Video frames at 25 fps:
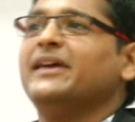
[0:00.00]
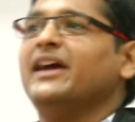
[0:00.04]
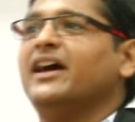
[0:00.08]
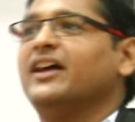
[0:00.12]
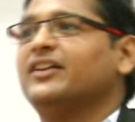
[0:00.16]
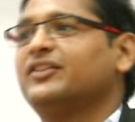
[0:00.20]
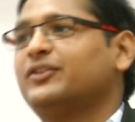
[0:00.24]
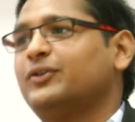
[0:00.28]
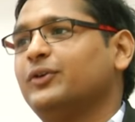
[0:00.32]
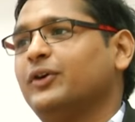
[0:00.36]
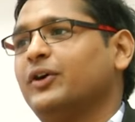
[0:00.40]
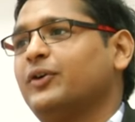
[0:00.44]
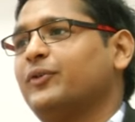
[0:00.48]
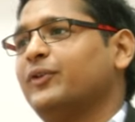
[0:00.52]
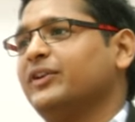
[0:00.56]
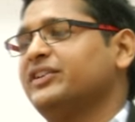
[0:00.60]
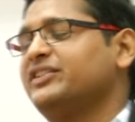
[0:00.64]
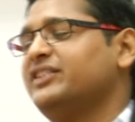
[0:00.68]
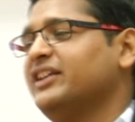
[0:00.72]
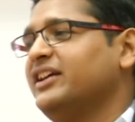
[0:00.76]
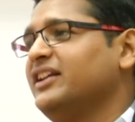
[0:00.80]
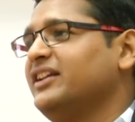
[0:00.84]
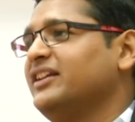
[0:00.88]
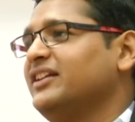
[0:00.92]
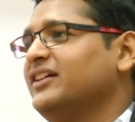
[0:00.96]
me ask you a
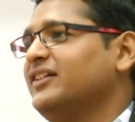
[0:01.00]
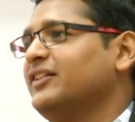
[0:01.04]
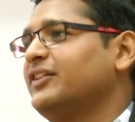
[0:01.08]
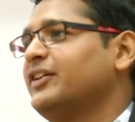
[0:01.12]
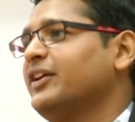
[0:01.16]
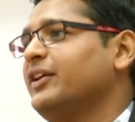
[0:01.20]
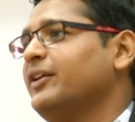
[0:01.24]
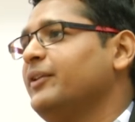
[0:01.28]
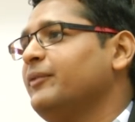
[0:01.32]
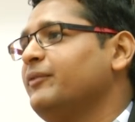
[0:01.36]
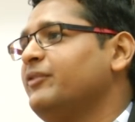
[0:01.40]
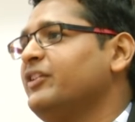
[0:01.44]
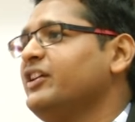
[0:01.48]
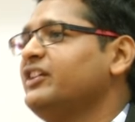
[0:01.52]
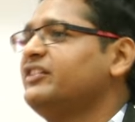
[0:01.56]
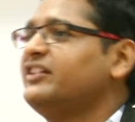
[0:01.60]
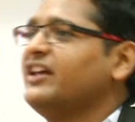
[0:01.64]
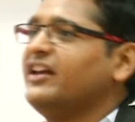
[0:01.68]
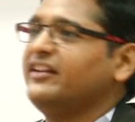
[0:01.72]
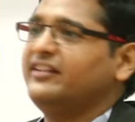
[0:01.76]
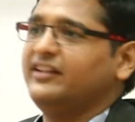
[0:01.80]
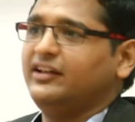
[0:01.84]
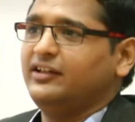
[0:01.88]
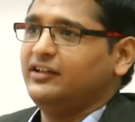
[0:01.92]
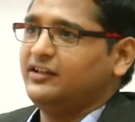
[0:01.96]
question okay fixed
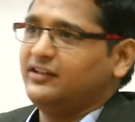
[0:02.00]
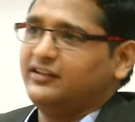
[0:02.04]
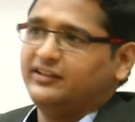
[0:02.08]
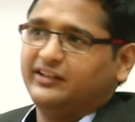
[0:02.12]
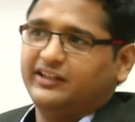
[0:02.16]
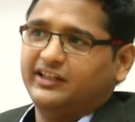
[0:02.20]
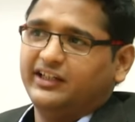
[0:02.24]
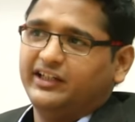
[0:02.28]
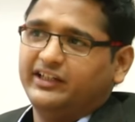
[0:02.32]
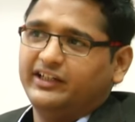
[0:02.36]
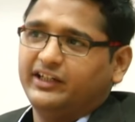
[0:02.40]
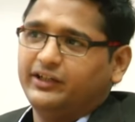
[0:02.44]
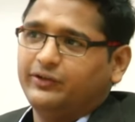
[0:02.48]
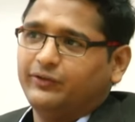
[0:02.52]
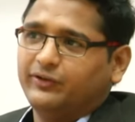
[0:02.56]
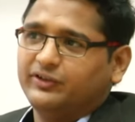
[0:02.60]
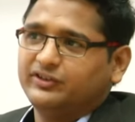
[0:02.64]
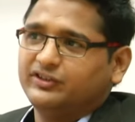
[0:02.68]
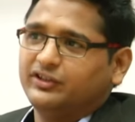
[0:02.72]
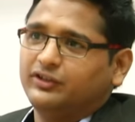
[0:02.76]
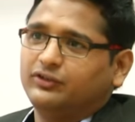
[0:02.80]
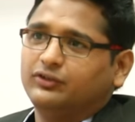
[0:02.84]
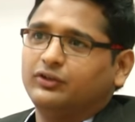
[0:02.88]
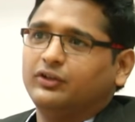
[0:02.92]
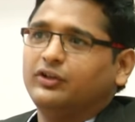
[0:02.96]
asset related
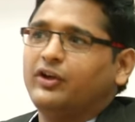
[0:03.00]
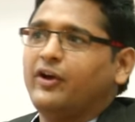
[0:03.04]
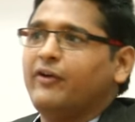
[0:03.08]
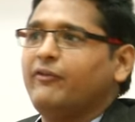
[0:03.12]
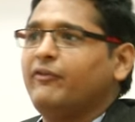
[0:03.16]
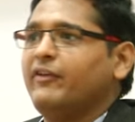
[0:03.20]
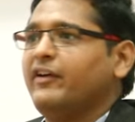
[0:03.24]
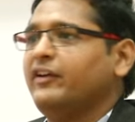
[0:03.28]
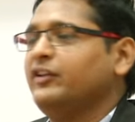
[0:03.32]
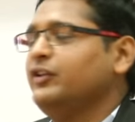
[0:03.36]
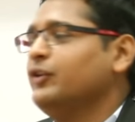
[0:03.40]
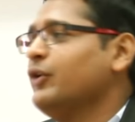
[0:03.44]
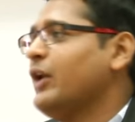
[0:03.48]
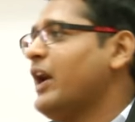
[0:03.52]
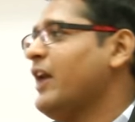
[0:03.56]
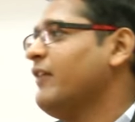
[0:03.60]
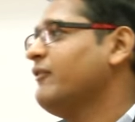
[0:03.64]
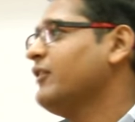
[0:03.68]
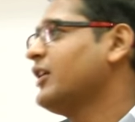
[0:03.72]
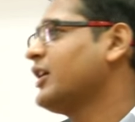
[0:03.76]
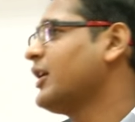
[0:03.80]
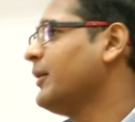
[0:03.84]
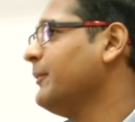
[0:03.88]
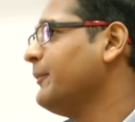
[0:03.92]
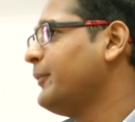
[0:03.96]
question so you have you
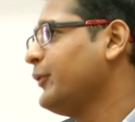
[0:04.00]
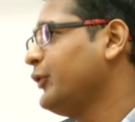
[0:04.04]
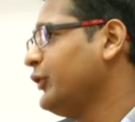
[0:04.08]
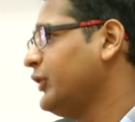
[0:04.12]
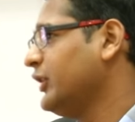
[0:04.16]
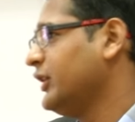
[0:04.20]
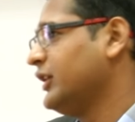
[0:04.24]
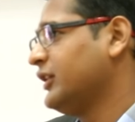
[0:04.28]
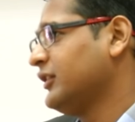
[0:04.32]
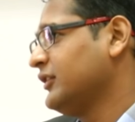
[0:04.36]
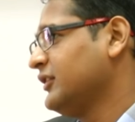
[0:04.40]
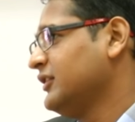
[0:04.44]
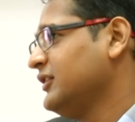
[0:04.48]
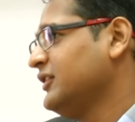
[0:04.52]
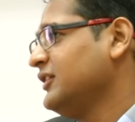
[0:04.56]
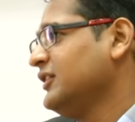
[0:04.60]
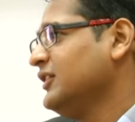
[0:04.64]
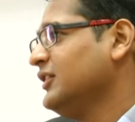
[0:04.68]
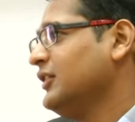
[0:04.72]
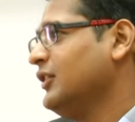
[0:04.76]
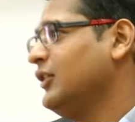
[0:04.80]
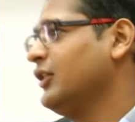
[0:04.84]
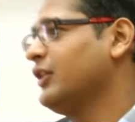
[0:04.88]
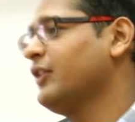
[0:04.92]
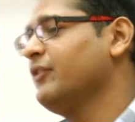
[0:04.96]
have a computer
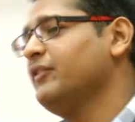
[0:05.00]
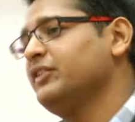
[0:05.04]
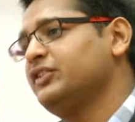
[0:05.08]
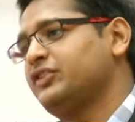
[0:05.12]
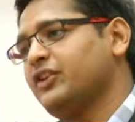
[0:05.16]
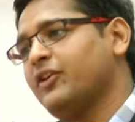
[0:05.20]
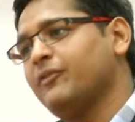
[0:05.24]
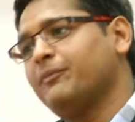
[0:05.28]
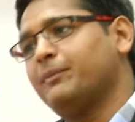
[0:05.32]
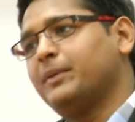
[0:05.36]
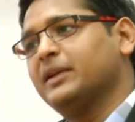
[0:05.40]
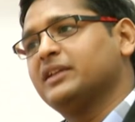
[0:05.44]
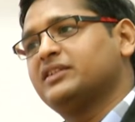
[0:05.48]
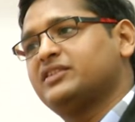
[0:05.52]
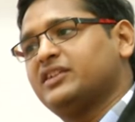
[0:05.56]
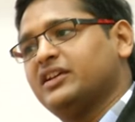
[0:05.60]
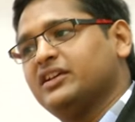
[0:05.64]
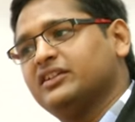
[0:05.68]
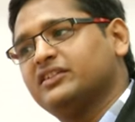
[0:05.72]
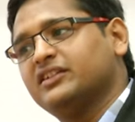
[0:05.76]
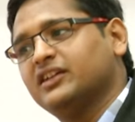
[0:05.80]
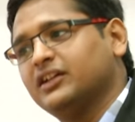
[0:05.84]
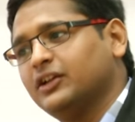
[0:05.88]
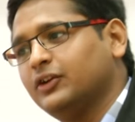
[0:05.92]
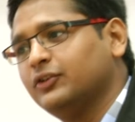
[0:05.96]
okay which you have
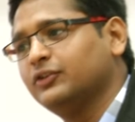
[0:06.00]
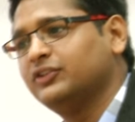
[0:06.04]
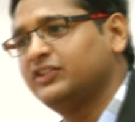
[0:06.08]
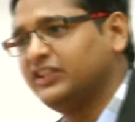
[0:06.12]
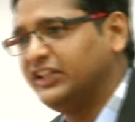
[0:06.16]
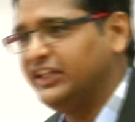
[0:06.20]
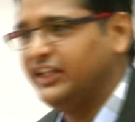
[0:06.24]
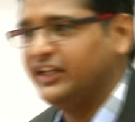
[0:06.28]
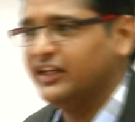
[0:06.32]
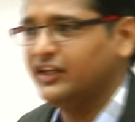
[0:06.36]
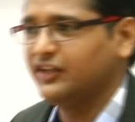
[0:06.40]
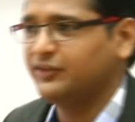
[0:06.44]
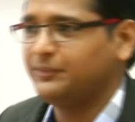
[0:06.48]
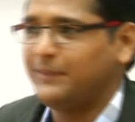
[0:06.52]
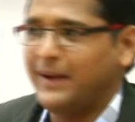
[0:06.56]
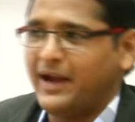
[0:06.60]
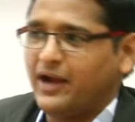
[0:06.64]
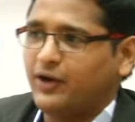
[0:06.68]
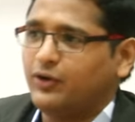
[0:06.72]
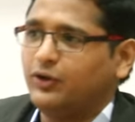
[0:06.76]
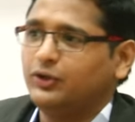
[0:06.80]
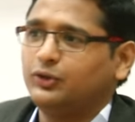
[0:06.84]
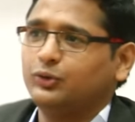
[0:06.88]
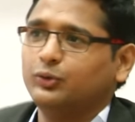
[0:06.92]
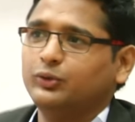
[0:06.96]
purchased around 3 years
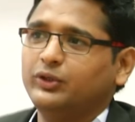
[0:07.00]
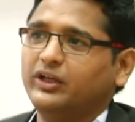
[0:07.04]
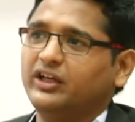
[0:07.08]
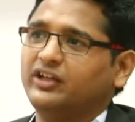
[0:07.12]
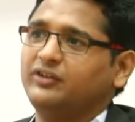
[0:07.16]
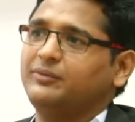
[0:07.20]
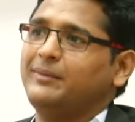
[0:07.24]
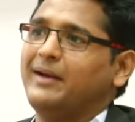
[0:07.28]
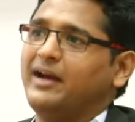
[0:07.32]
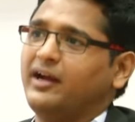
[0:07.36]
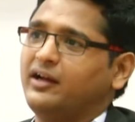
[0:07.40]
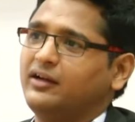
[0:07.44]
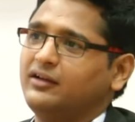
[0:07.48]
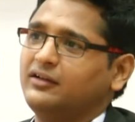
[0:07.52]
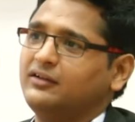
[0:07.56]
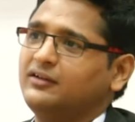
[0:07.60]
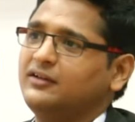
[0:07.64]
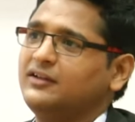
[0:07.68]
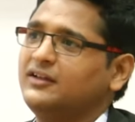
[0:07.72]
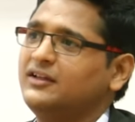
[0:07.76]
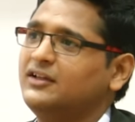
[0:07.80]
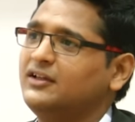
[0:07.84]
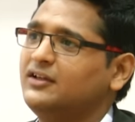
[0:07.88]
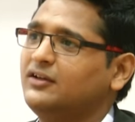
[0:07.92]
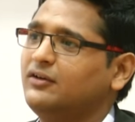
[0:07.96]
back or 2 years back
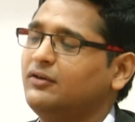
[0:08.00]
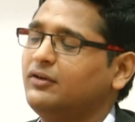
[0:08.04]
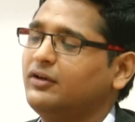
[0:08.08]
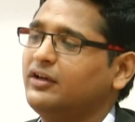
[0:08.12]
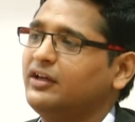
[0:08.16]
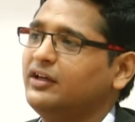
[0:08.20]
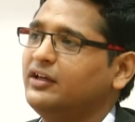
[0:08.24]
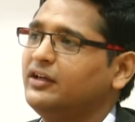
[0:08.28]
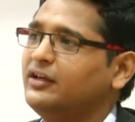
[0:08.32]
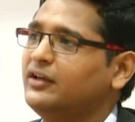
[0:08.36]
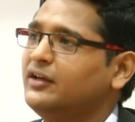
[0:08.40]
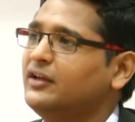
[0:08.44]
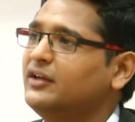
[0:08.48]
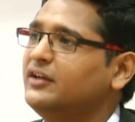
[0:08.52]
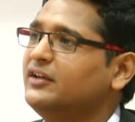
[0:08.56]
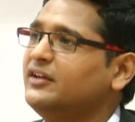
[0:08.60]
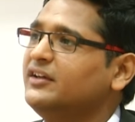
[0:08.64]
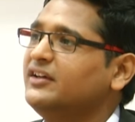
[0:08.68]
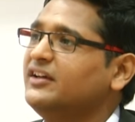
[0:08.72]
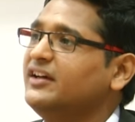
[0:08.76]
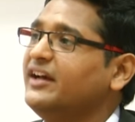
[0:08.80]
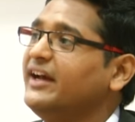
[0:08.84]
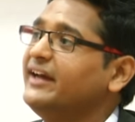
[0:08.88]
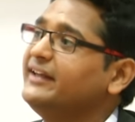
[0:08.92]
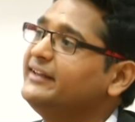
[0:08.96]
okay
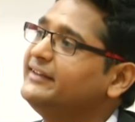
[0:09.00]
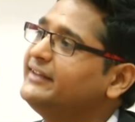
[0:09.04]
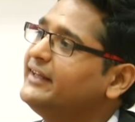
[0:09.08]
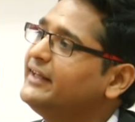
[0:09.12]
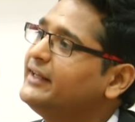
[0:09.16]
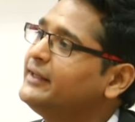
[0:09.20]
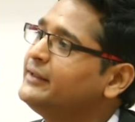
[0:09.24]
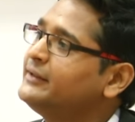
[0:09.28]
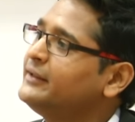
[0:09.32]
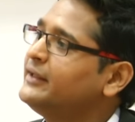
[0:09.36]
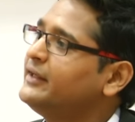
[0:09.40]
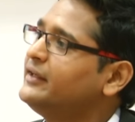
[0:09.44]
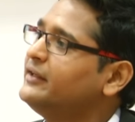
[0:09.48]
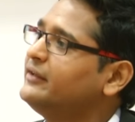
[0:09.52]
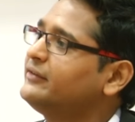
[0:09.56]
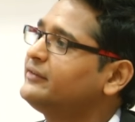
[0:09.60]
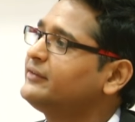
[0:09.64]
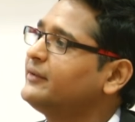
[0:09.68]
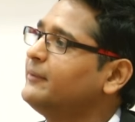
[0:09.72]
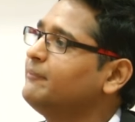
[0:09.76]
and then there is